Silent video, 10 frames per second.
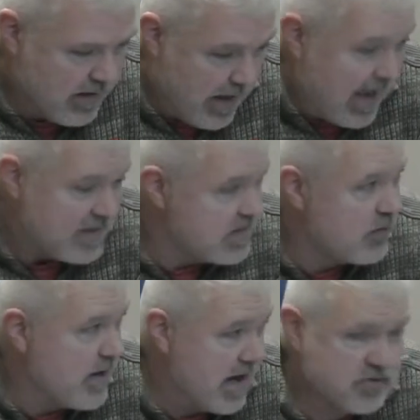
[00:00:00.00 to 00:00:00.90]
I think
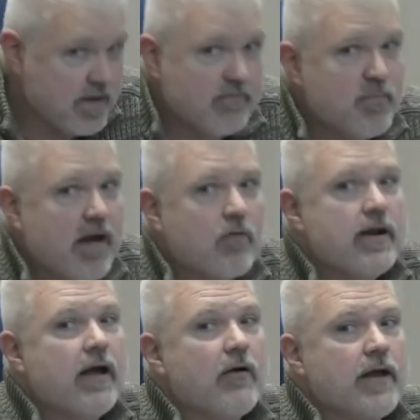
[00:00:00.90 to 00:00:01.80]
we actually have the power
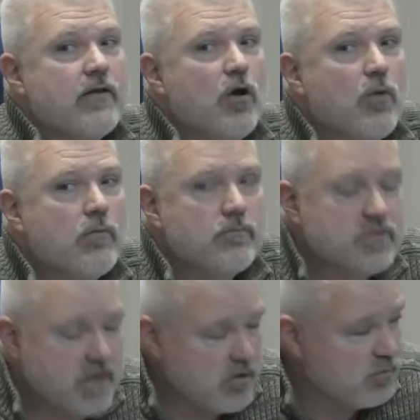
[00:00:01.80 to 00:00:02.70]
now. And I know when
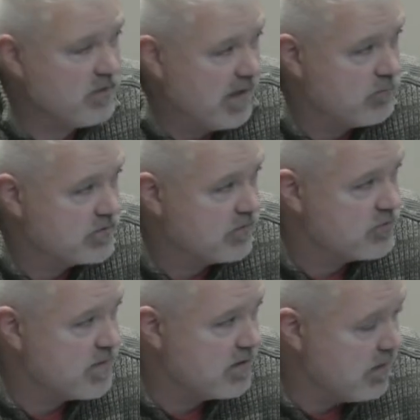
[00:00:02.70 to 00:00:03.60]
center plan was first
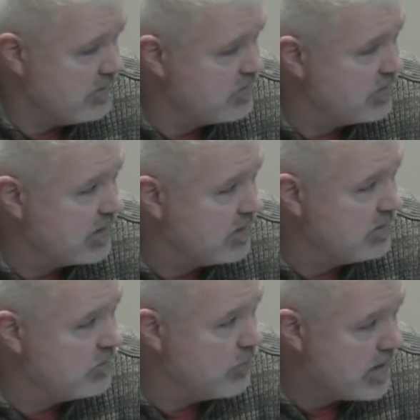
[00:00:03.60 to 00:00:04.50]
being
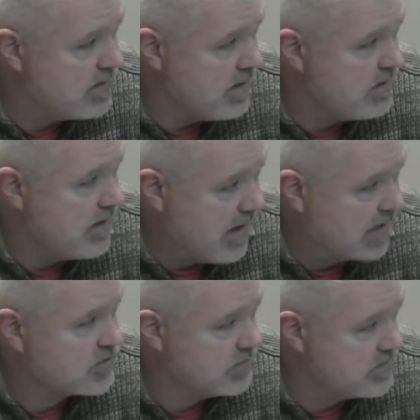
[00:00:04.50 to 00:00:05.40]
contemplated, we did
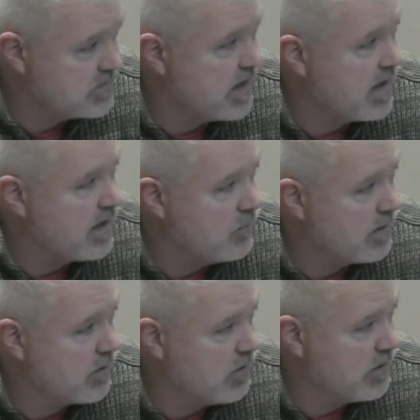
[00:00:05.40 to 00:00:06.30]
actually say we
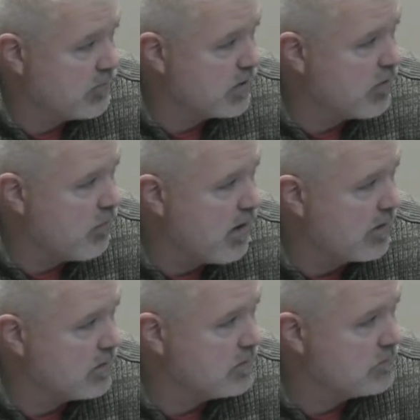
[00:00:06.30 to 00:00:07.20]
were going to
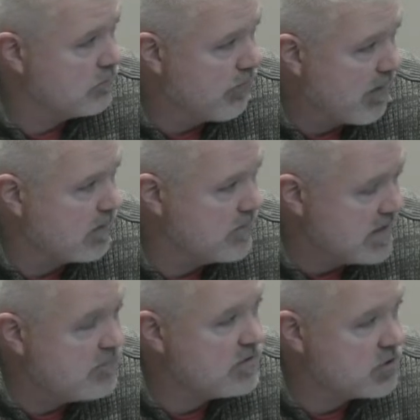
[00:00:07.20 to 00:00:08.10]
require
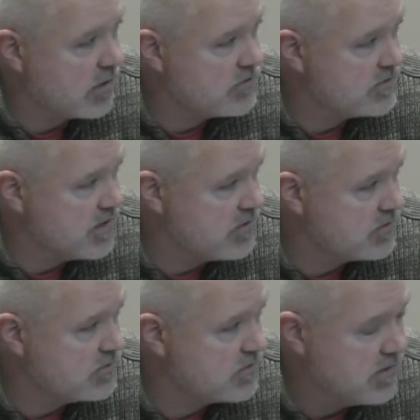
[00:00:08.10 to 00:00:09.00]
EV charging
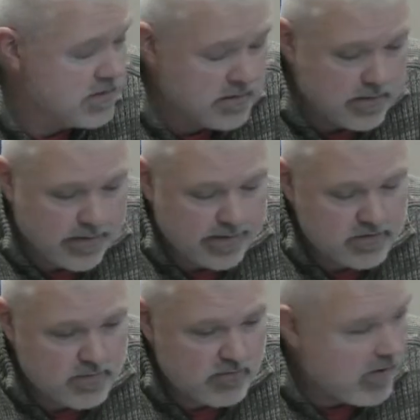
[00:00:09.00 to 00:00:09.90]
stations
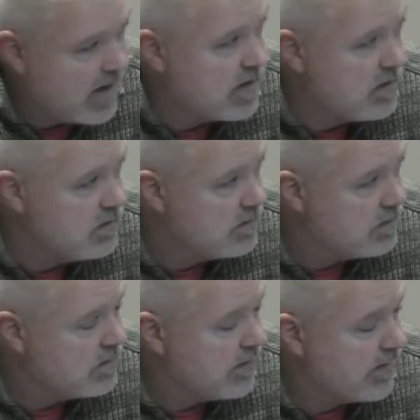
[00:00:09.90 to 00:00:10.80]
to be ready
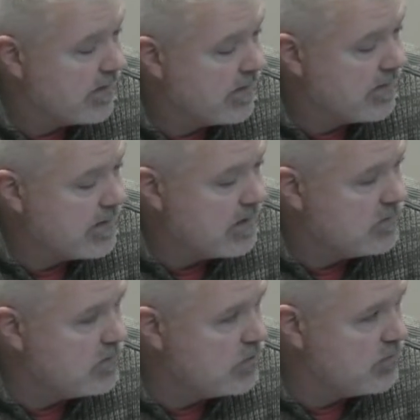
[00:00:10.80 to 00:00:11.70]

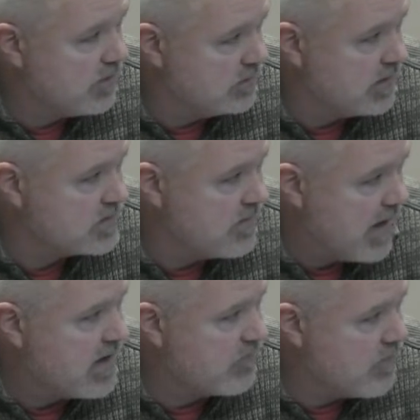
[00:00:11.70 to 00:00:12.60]
in new buildings, and
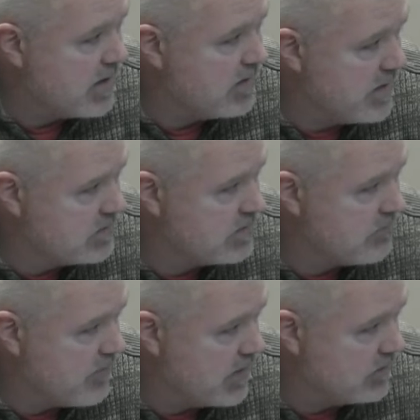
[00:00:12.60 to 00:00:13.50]
that never made it into the
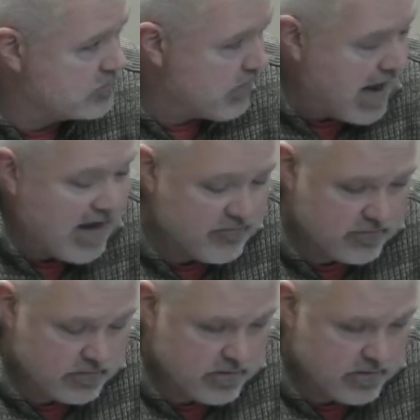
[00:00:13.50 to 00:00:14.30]
final draft